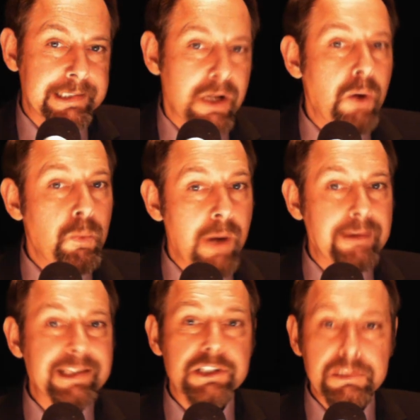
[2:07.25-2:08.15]
here it is,
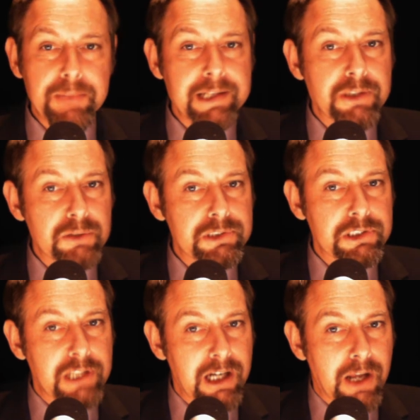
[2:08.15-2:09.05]
wearing the spin
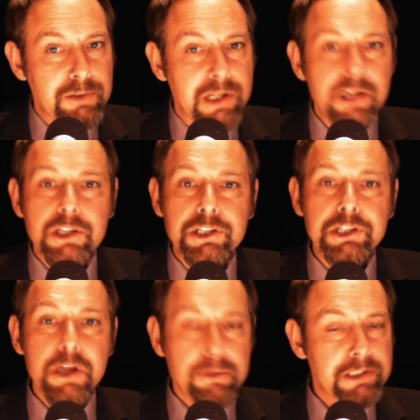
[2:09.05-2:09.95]
doctor's cloak,
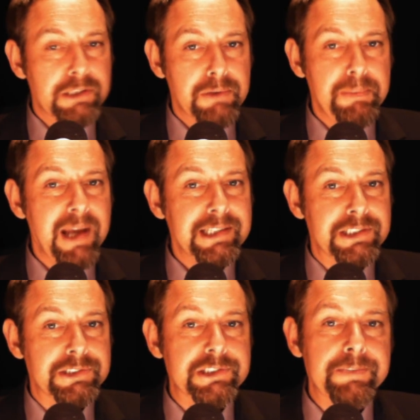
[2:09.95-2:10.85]
unitary
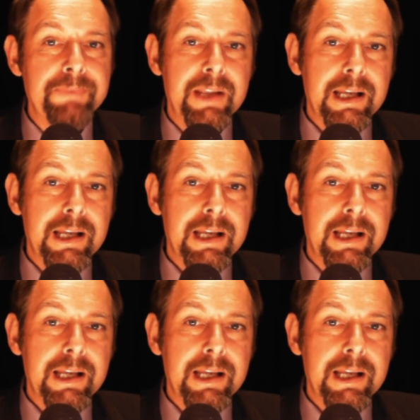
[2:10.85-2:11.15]
patents.